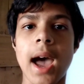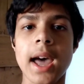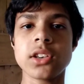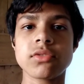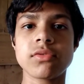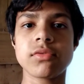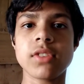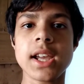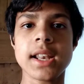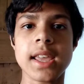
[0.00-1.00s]
And
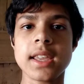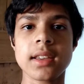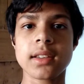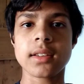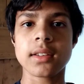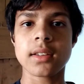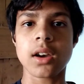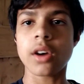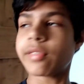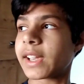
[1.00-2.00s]
really,
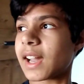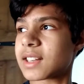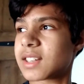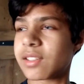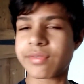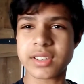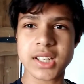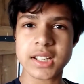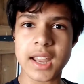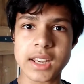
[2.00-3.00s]
I think that's it for
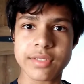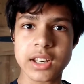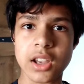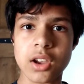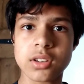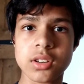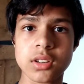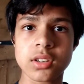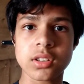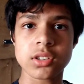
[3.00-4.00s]
today's video,
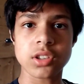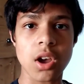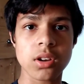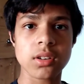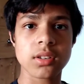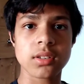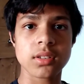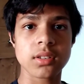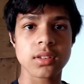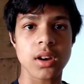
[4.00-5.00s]
so
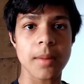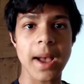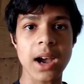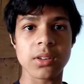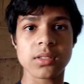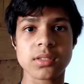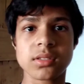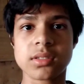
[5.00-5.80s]
I'm out.